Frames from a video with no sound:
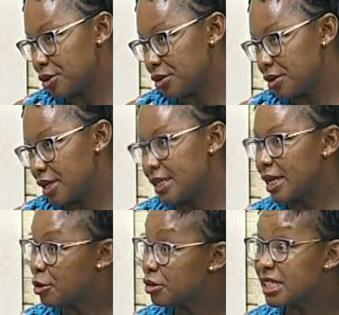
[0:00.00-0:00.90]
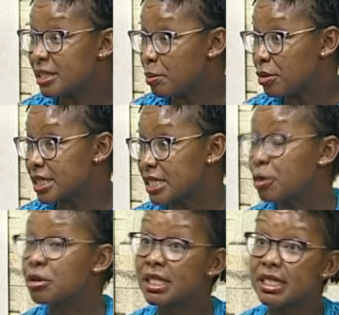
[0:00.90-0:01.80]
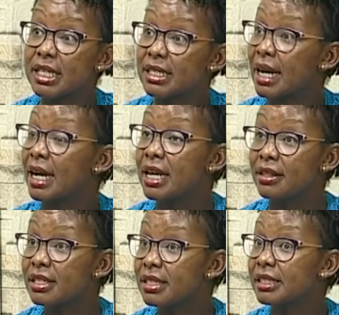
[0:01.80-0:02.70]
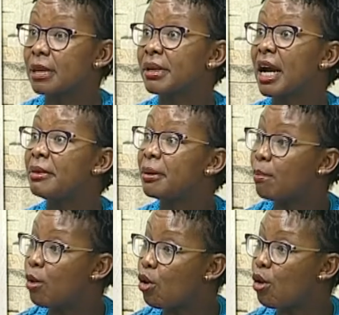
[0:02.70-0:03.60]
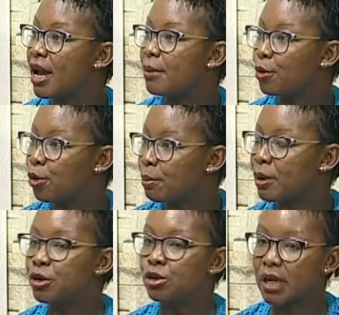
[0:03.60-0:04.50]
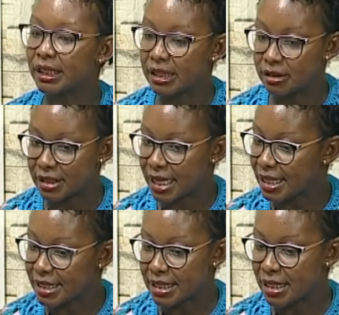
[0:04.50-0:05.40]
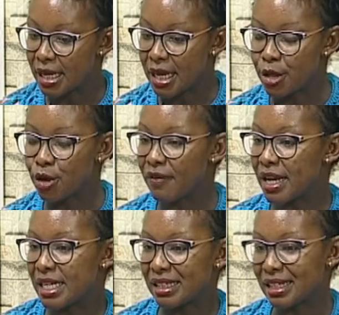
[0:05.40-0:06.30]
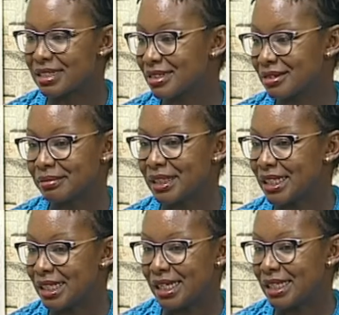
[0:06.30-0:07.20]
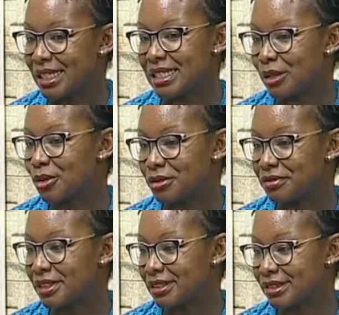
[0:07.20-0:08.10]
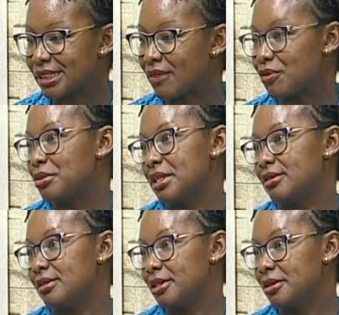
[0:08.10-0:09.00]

Yes, yes, because it's important. Because Very these important. things are these things are becoming more and more open. When you look at our society, yeah. you're finding that there's a lot of uh, stuff going on. Yeah, you know?